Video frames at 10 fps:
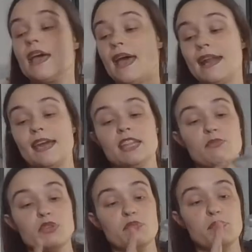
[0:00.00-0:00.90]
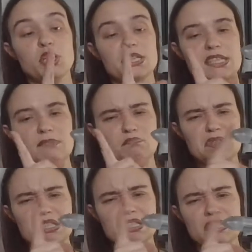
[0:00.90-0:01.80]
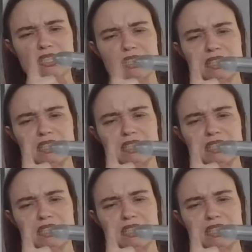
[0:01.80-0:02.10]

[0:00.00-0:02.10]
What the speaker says: And I got them with the bullet tips.